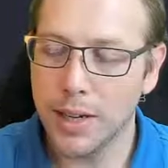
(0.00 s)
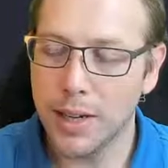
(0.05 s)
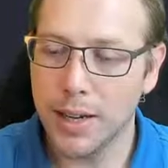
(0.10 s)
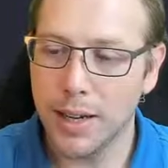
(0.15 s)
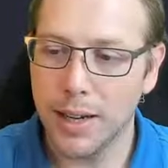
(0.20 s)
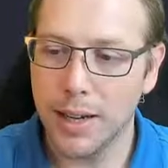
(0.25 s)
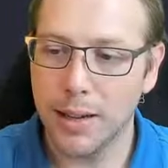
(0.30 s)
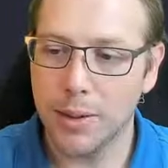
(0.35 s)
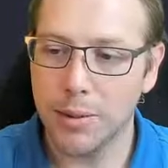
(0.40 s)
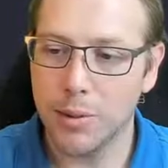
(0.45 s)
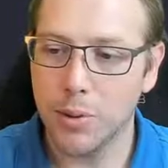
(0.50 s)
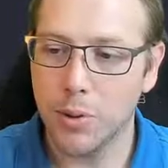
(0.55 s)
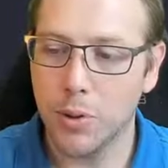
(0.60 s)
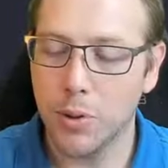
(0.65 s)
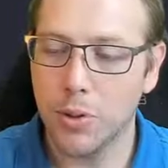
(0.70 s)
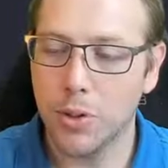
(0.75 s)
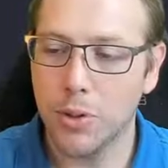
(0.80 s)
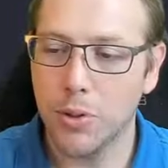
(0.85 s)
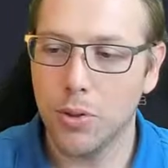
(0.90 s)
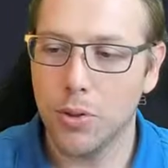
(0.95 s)
I'm
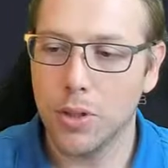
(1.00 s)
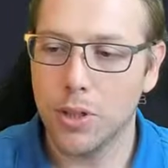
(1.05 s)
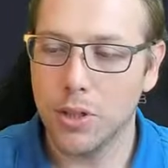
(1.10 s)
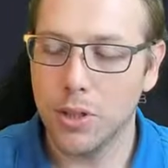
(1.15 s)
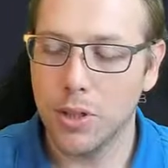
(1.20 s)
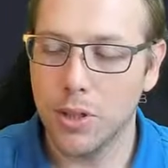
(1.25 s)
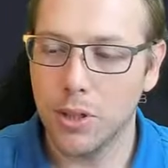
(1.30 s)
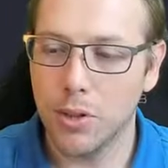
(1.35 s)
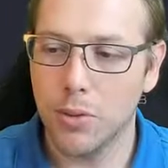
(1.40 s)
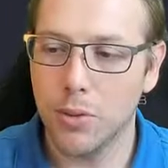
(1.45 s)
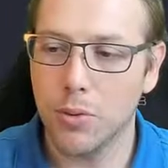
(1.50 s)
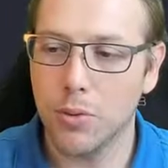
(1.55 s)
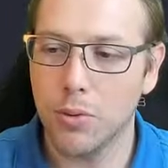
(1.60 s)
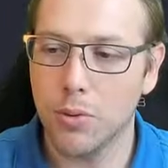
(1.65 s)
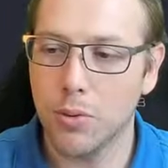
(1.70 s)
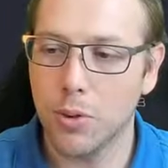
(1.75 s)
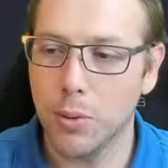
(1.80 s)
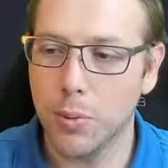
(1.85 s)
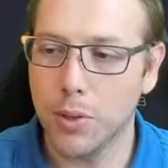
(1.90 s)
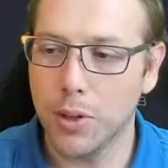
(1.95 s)
going to continue
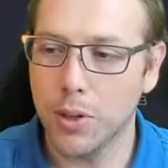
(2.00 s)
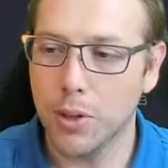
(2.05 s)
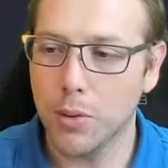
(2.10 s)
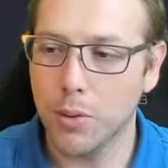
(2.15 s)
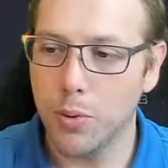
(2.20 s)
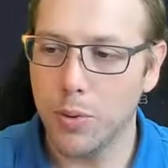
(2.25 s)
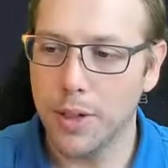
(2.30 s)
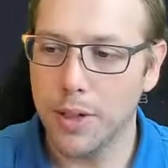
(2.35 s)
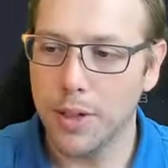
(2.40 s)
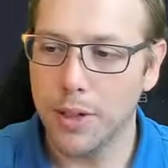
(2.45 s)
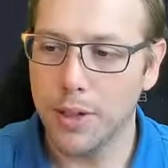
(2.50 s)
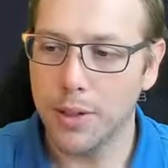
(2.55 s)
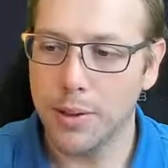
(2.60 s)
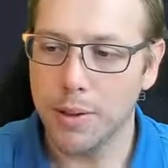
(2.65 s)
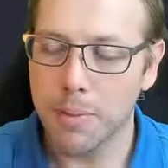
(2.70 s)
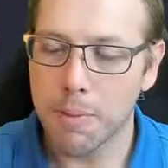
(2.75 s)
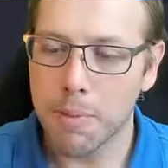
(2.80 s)
looping through here.